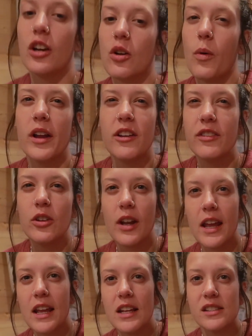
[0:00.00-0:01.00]
quite a few
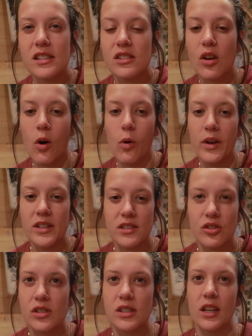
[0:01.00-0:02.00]
days, it's always
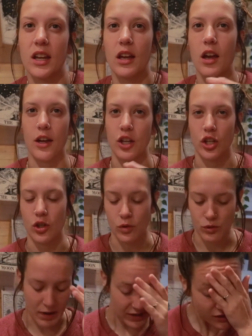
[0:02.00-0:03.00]
just like a
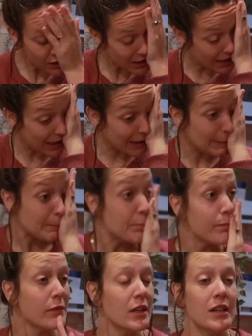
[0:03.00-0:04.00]
huge mess in here.
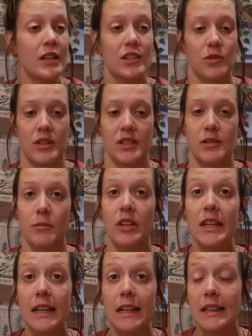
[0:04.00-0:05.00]
So I did some
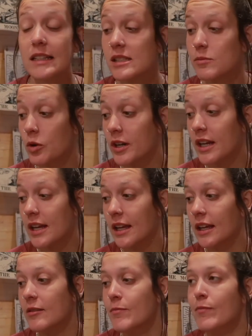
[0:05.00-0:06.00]
cleaning this
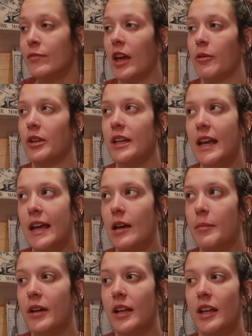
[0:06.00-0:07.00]
morning. I really
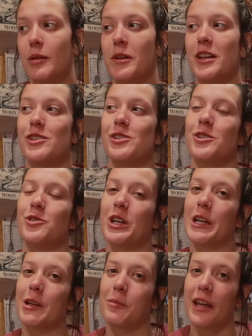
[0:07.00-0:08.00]
am gonna miss
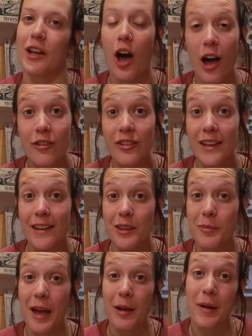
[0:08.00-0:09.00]
drinking my coffee on the
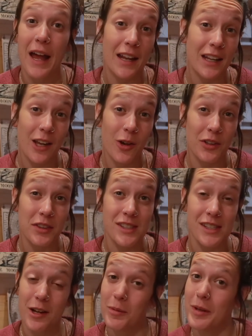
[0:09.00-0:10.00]
back patio at
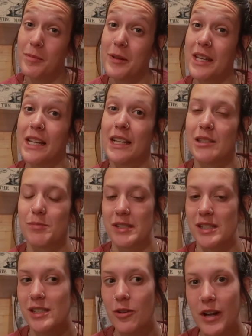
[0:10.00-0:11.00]
this Airbnb. It's been
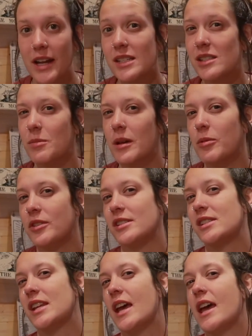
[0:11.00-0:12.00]
so nice to be able to
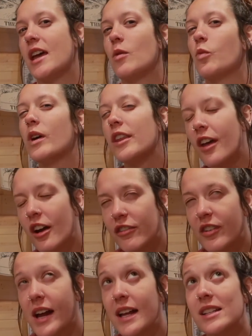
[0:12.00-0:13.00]
stay with our
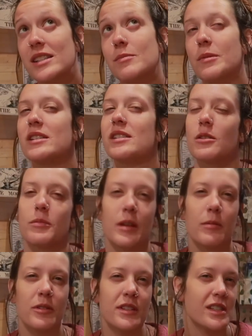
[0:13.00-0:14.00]
friends, but still be
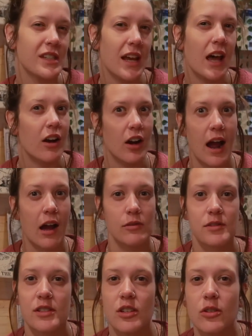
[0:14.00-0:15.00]
able to stay at our
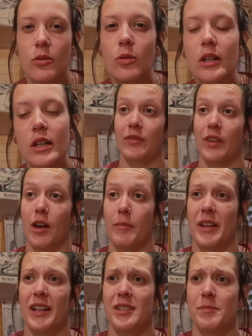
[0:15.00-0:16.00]
house too. Um,
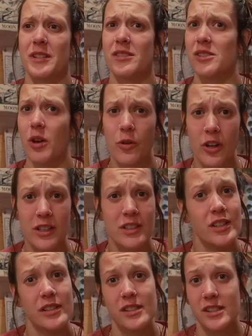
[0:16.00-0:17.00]
and it's been so good
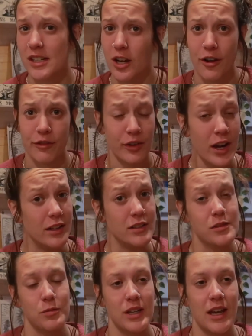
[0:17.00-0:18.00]
to see our
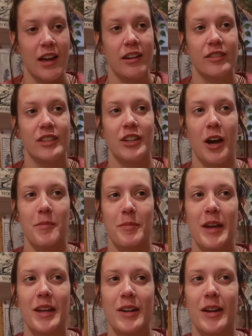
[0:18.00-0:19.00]
friends. We have not
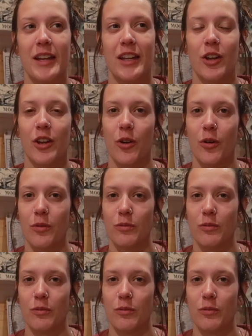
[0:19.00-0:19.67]
been in an